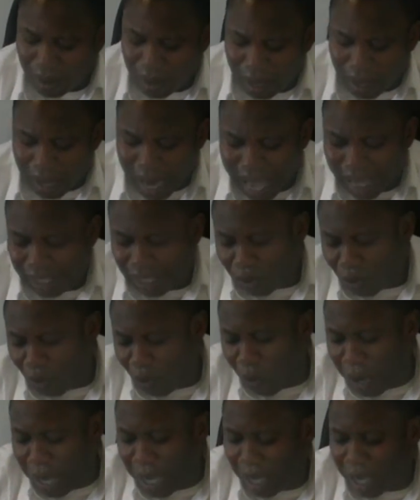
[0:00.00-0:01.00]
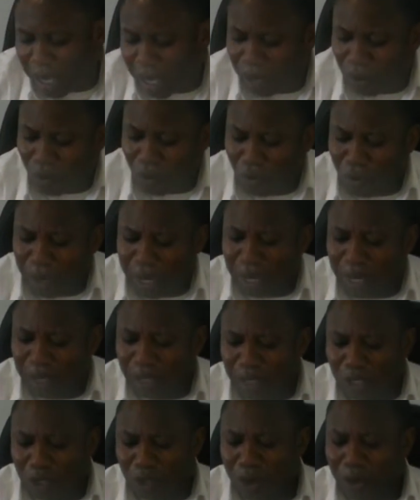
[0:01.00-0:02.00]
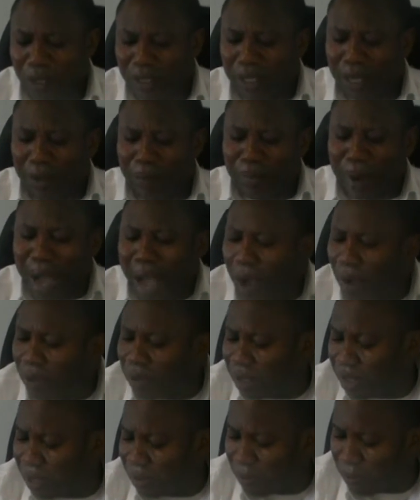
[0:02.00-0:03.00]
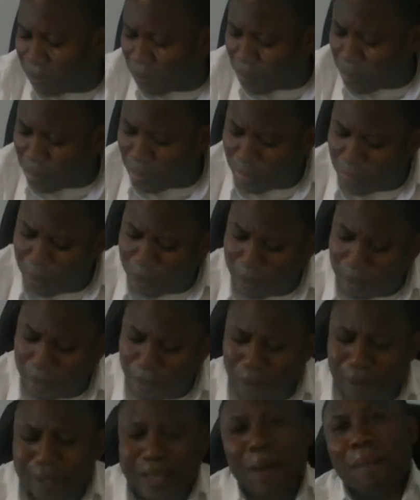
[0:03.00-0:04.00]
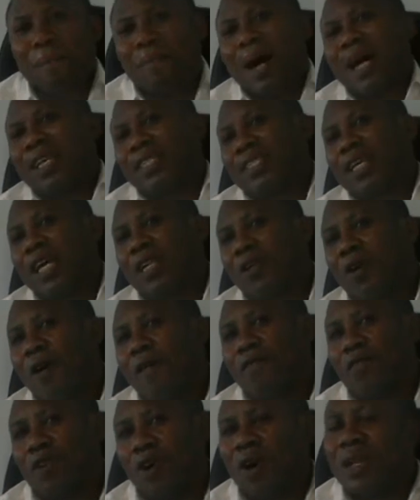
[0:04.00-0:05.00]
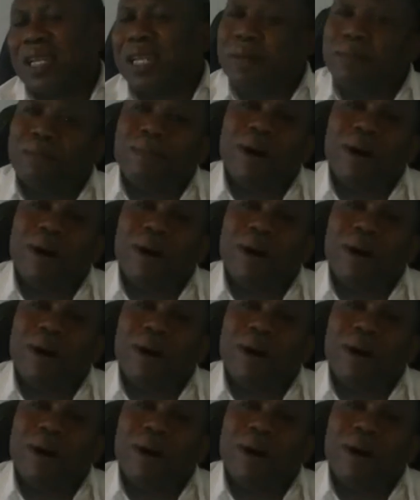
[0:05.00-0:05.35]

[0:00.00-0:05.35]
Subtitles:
Last week we discussed about the mindset of God in